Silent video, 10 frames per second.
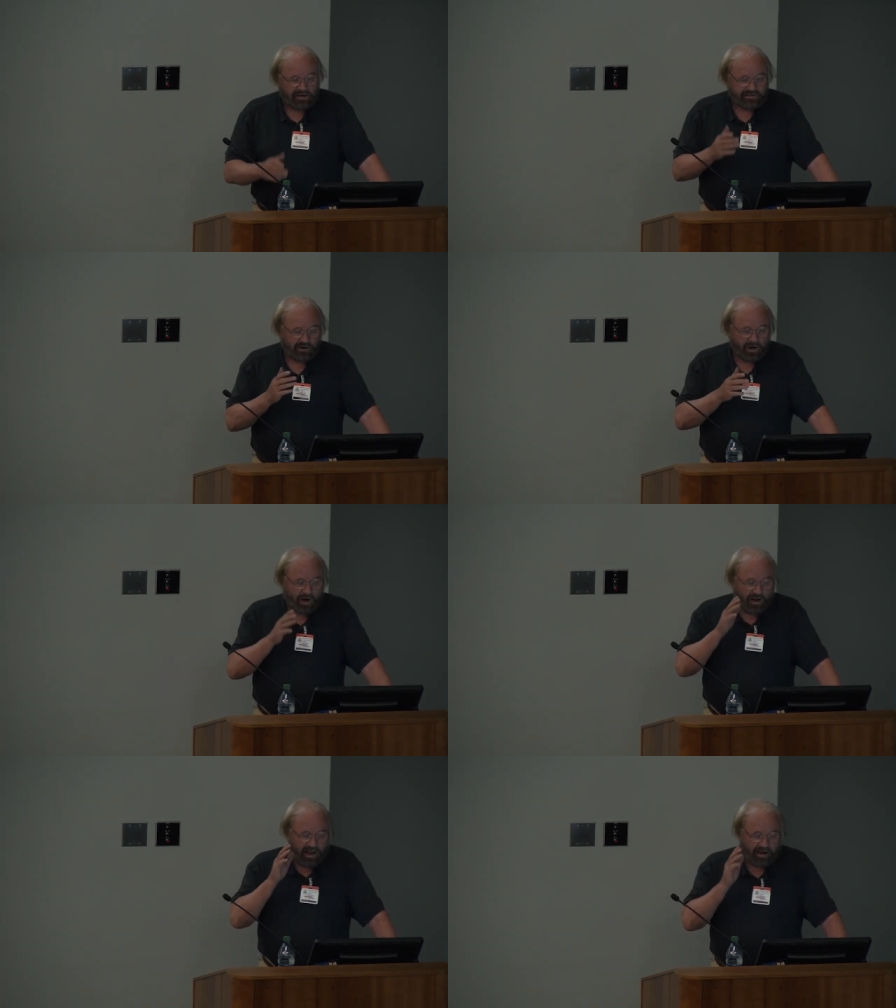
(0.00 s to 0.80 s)
So
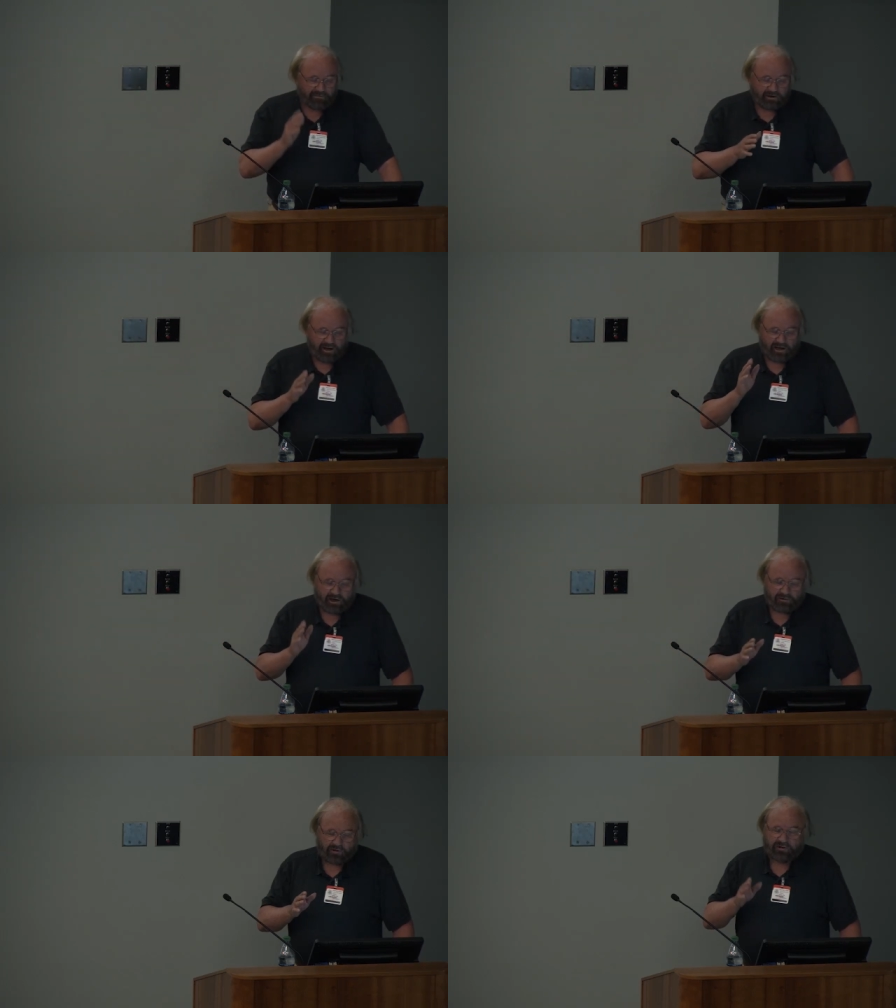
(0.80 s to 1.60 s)
having
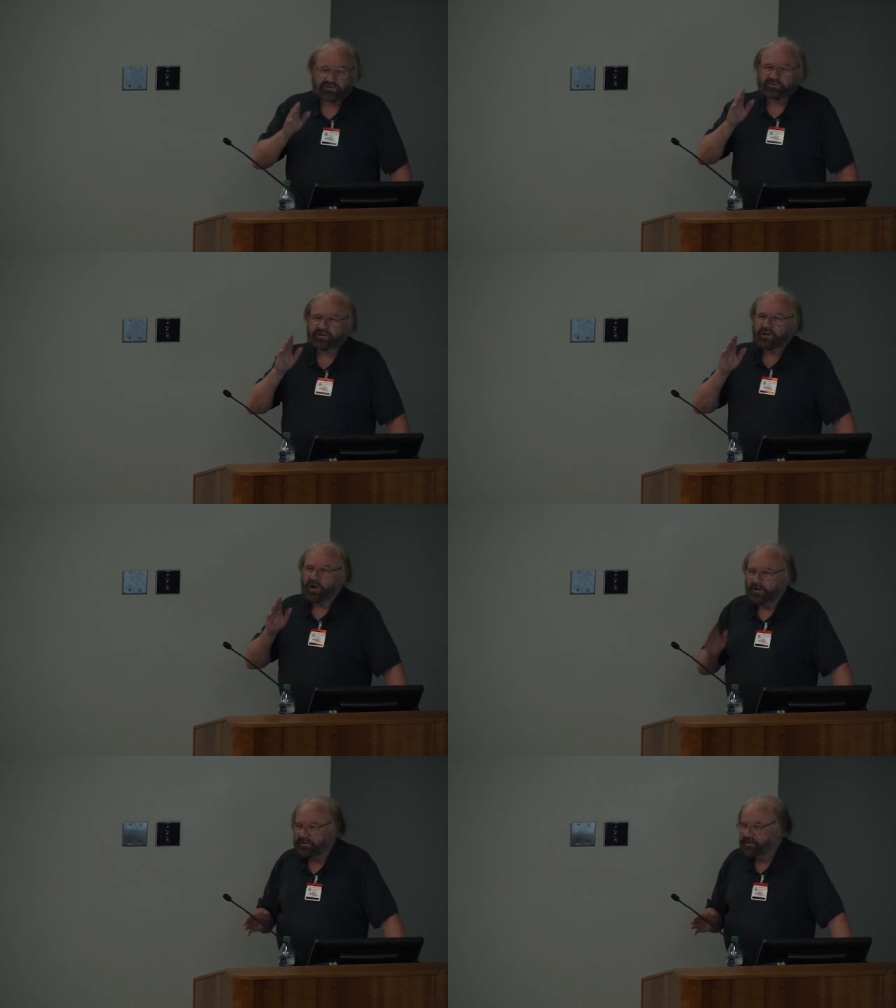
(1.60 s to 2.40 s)
heard that this was a
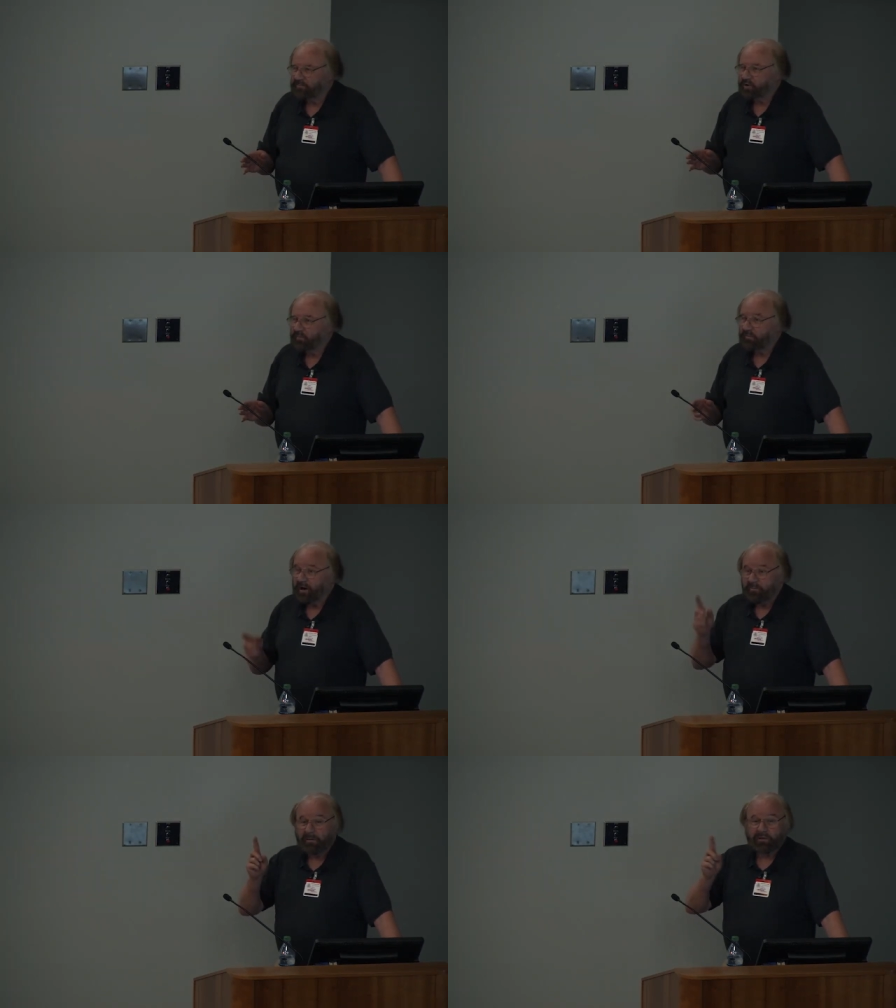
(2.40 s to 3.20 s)
constant problem,
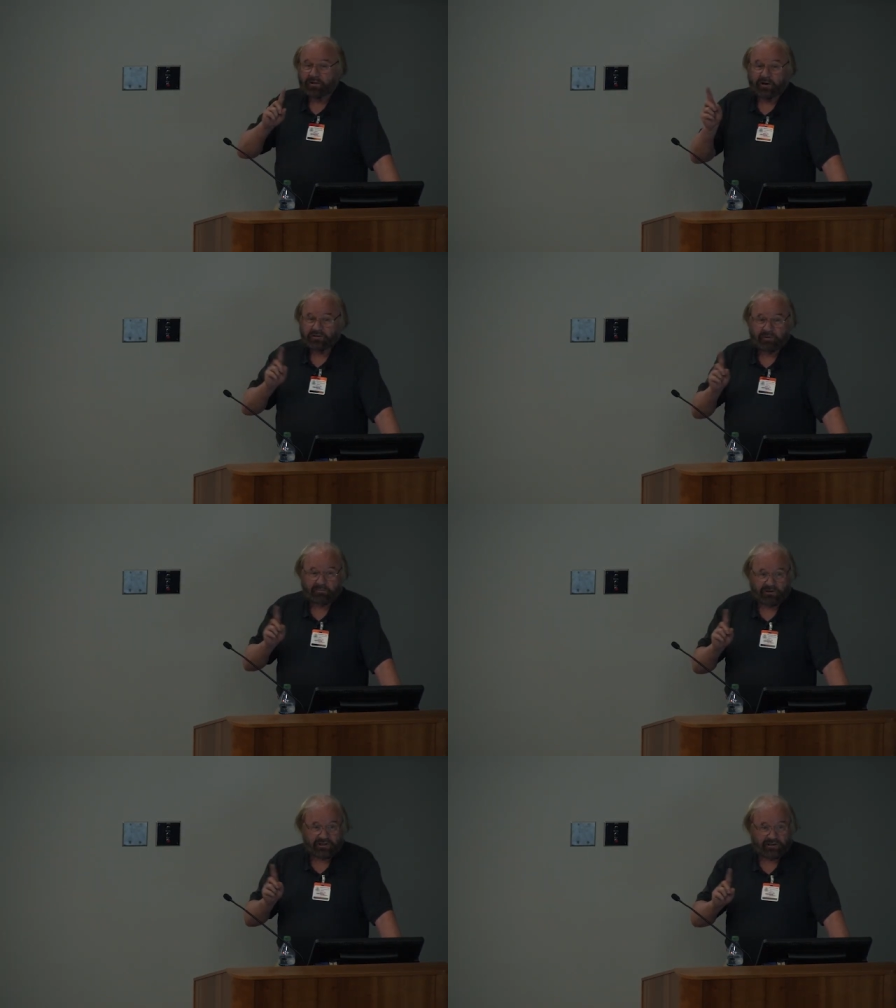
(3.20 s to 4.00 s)
and remember they don't
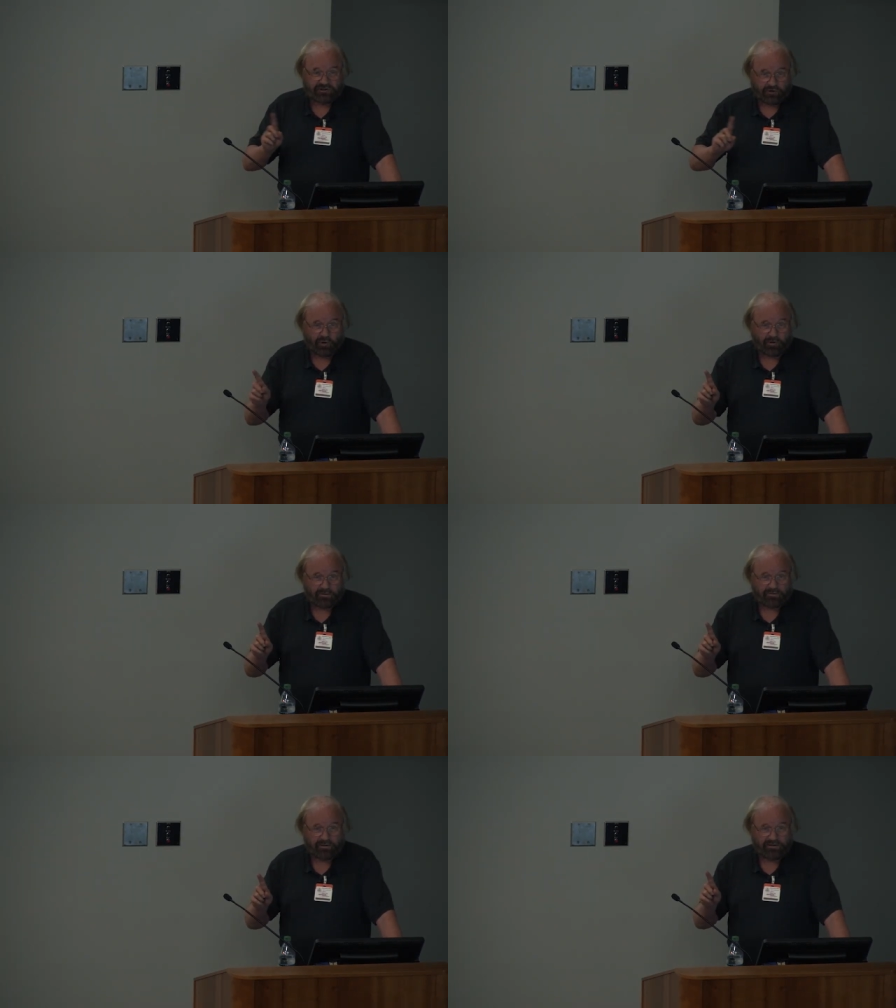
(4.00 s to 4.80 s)
speak much English at all
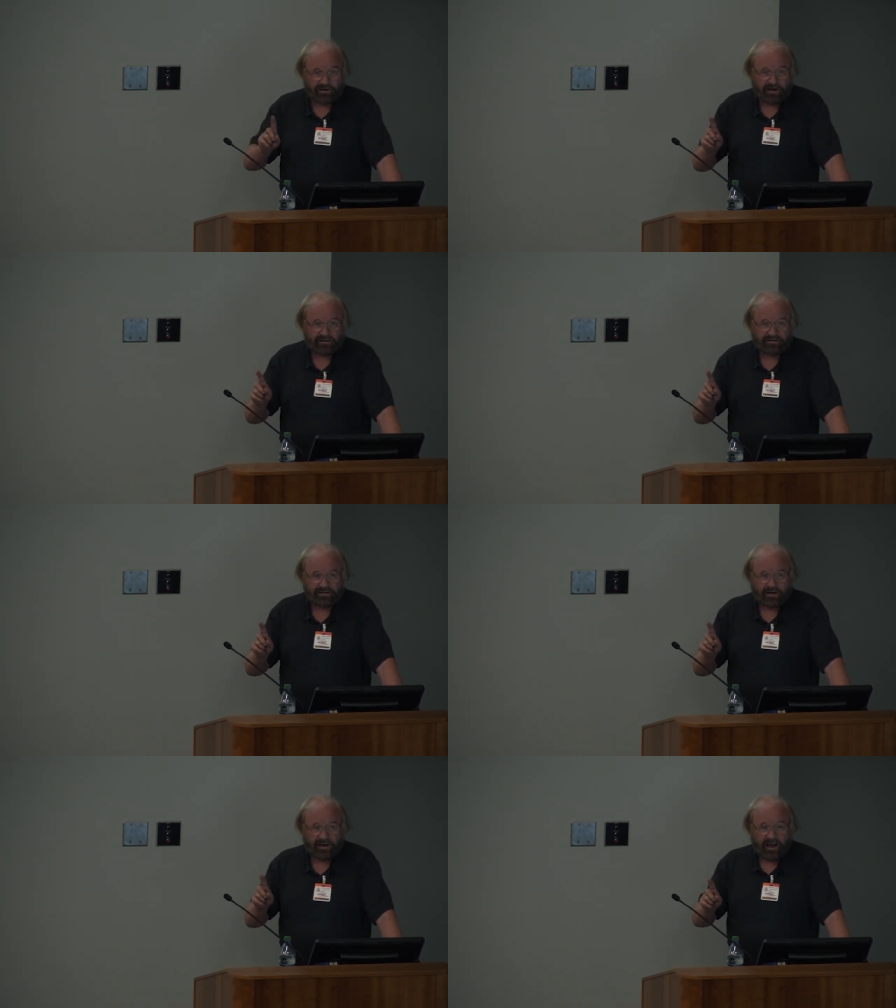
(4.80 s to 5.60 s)
these guys.
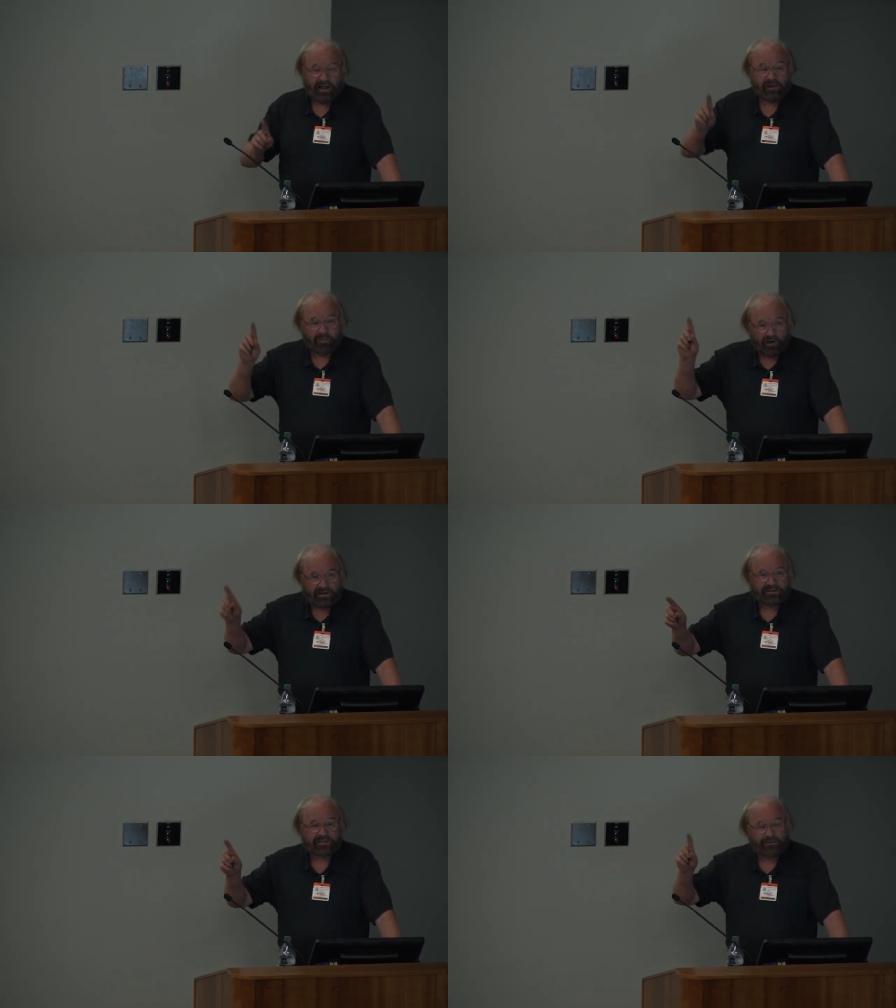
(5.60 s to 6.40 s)
And the police,